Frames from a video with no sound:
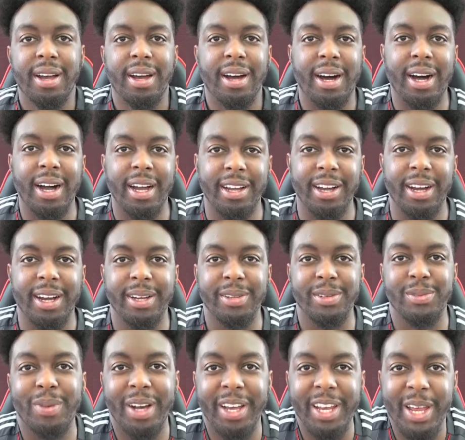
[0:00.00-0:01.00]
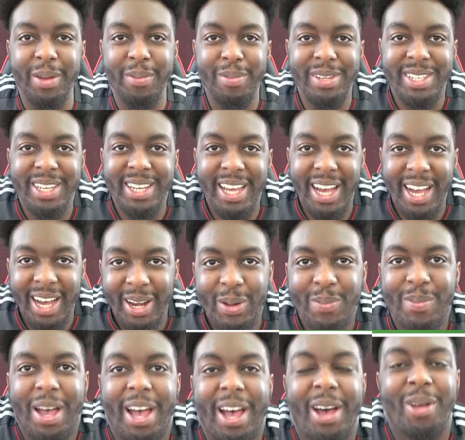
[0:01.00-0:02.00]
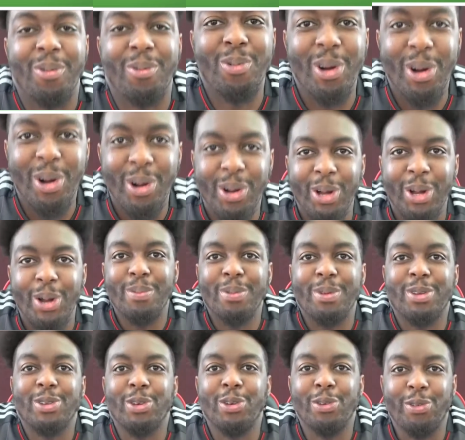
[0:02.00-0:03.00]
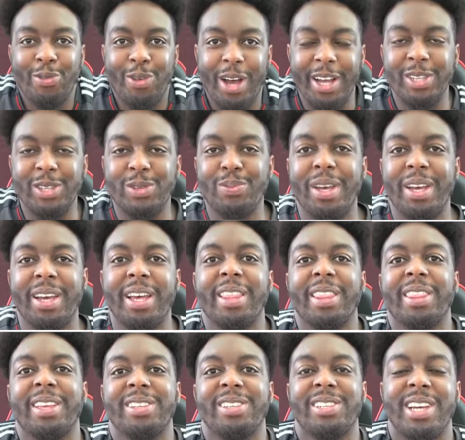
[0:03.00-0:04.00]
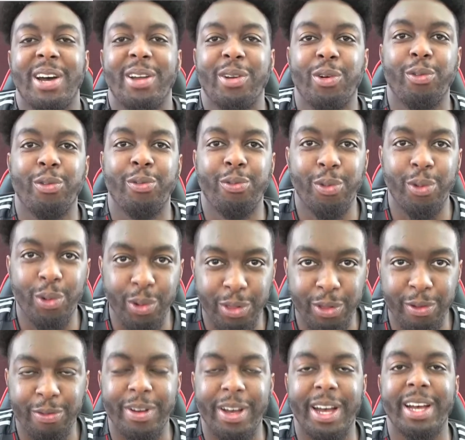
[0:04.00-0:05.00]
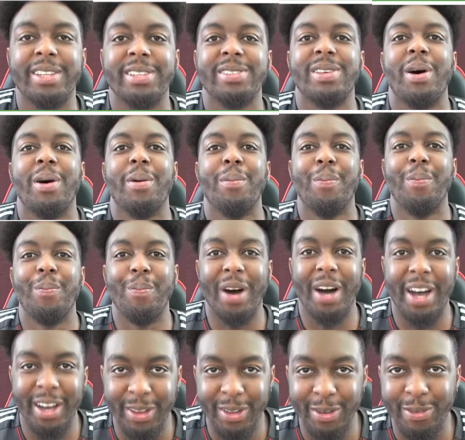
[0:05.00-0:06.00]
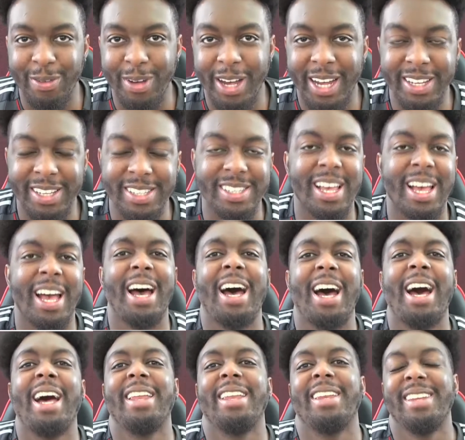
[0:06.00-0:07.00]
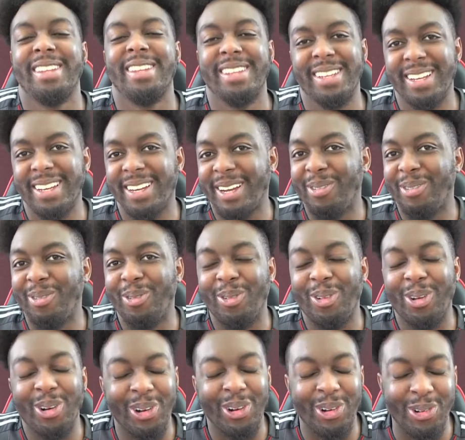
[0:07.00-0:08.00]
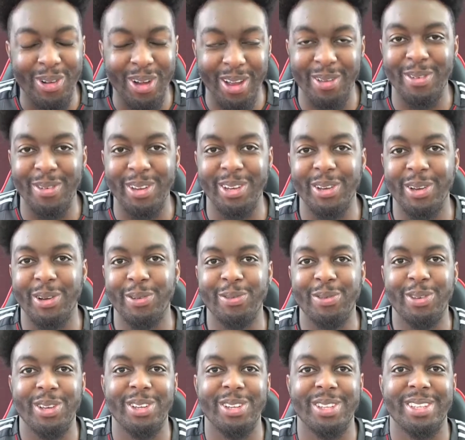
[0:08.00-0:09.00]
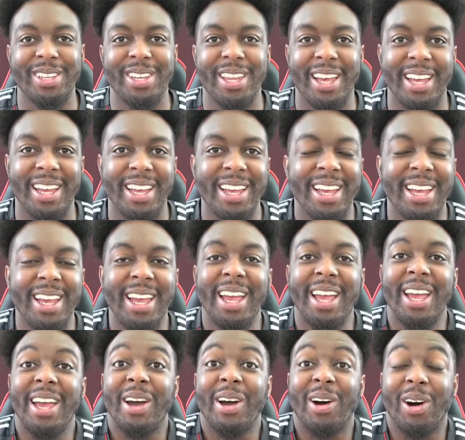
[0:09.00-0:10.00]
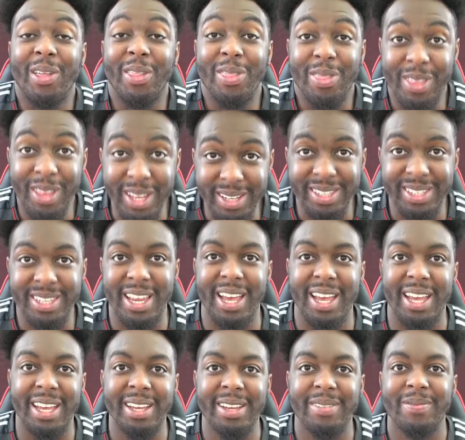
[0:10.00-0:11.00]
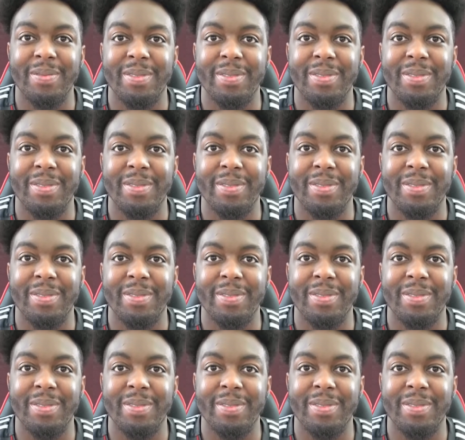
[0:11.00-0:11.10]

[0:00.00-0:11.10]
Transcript: Hi guys, my name is Callum and welcome to FansBet, the channel for the fans, by the fans. And got a great video for you today. On this day,